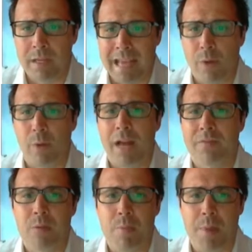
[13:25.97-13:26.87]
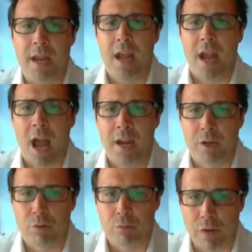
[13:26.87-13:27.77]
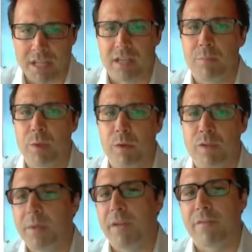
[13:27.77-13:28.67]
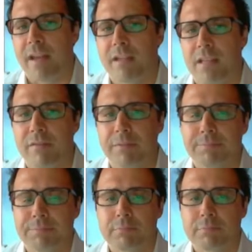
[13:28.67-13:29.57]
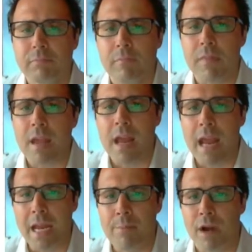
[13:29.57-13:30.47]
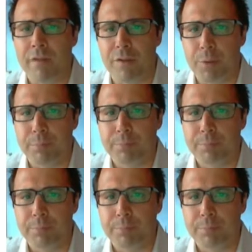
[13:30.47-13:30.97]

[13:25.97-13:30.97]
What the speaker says: it will have to be an aggressive move to be effective, in my view.